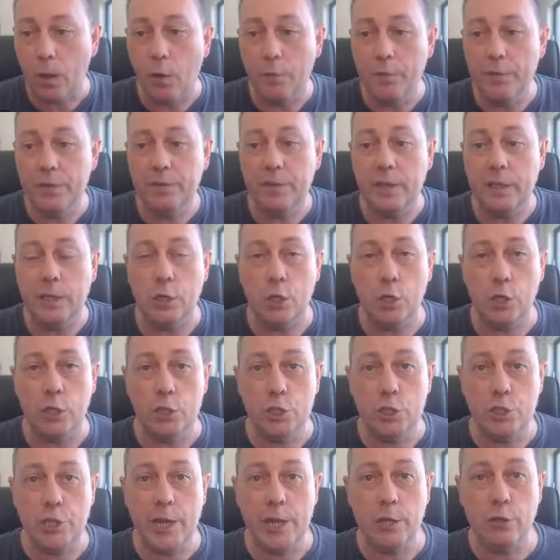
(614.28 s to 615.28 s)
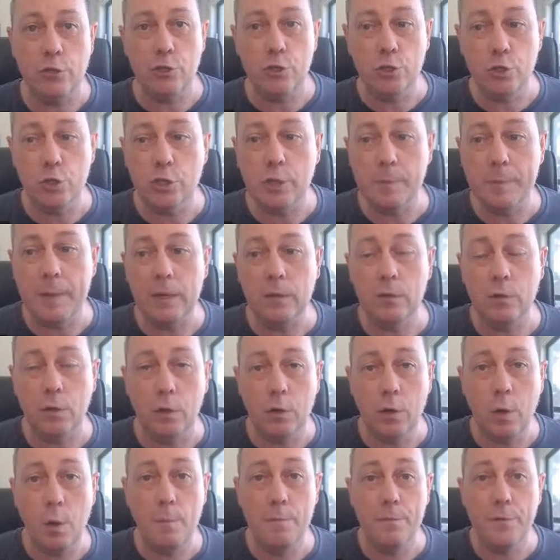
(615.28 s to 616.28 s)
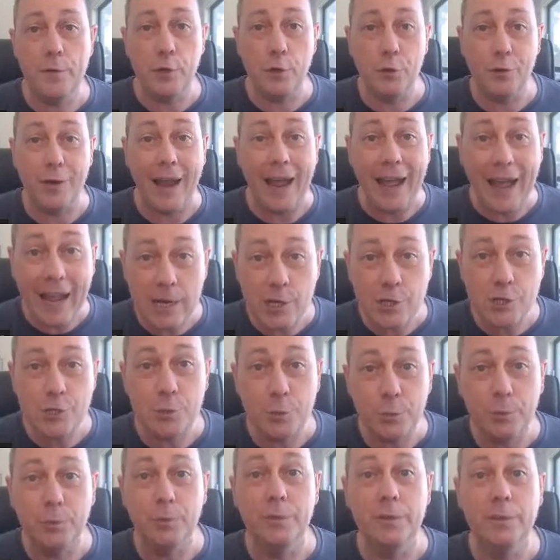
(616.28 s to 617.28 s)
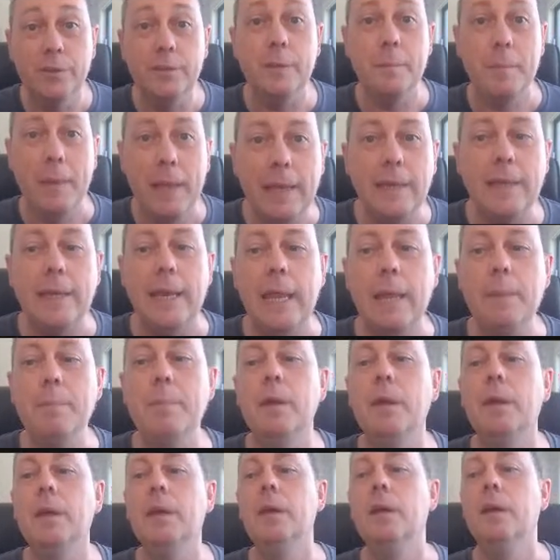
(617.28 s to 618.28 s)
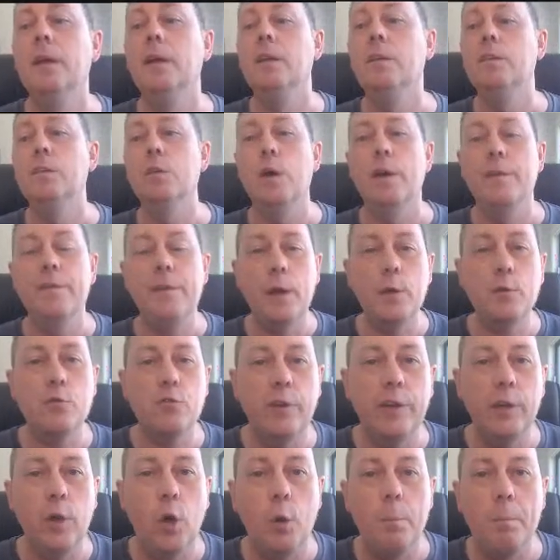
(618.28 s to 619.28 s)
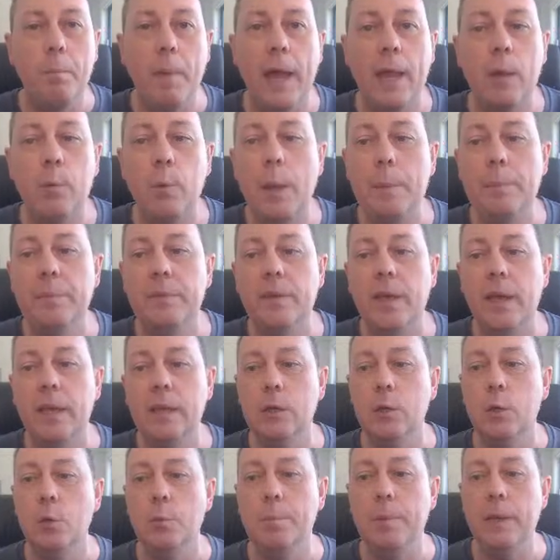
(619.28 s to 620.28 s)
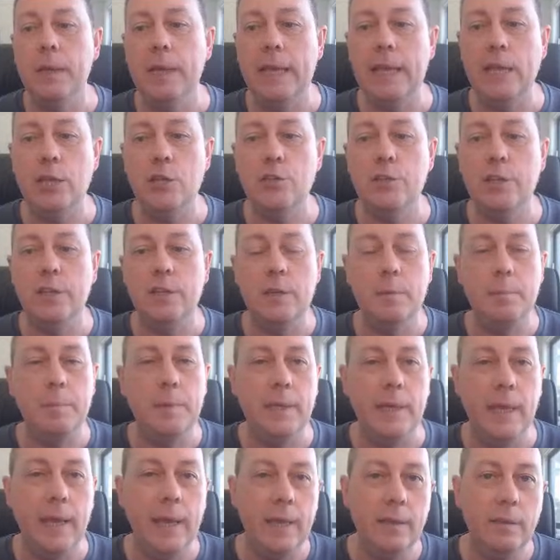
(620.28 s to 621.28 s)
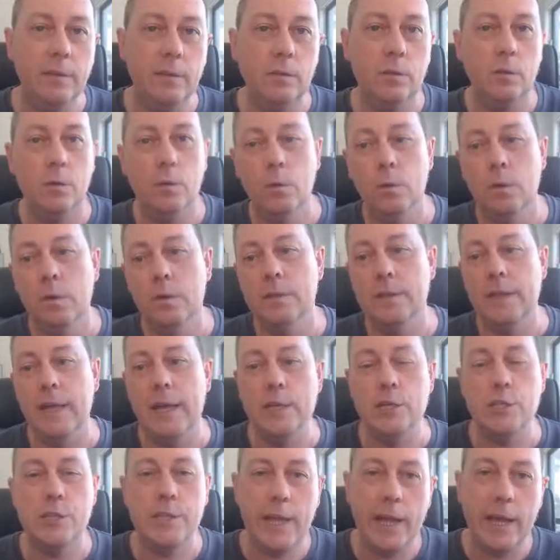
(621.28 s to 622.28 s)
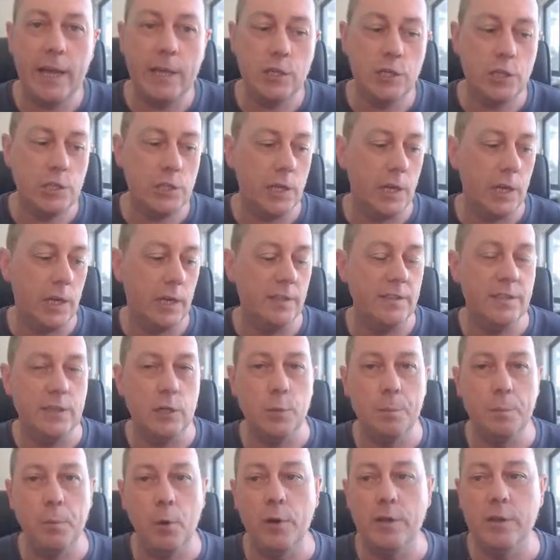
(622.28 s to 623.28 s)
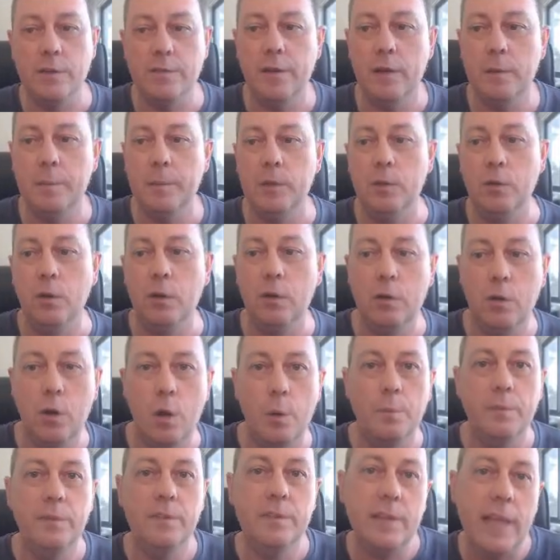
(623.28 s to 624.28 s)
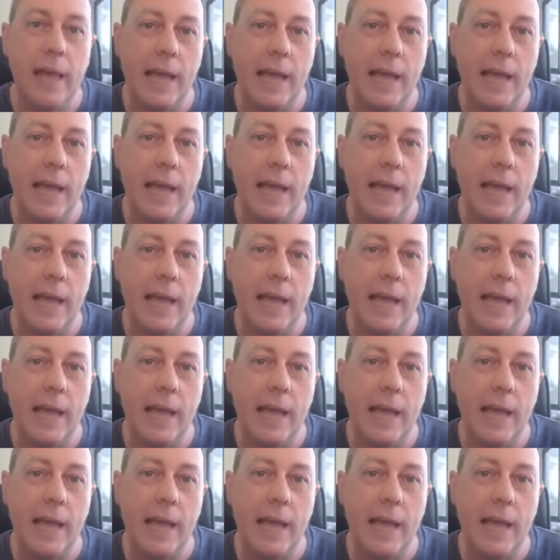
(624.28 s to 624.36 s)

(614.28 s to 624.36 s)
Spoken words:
Obviously, you're going to change yourdomain.com for your actual domain name. So if I was running on my website, it would be https://zeropointdevelopment.com/.